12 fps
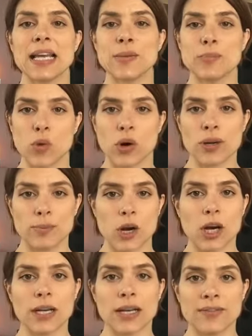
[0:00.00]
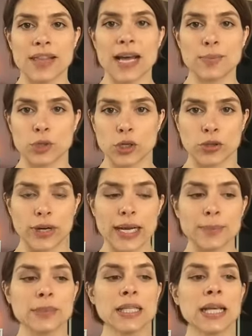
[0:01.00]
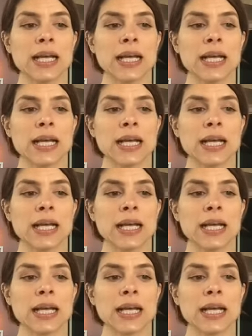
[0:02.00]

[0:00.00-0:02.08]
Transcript: important part of that program.